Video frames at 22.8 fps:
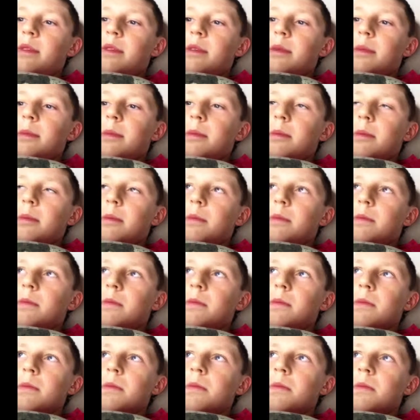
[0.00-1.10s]

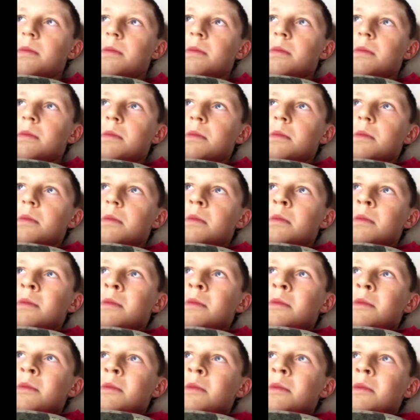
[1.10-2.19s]

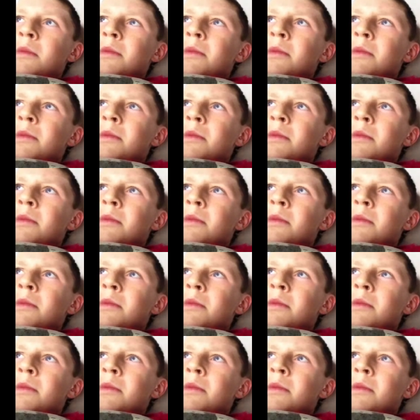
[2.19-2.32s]
Nobody speaks.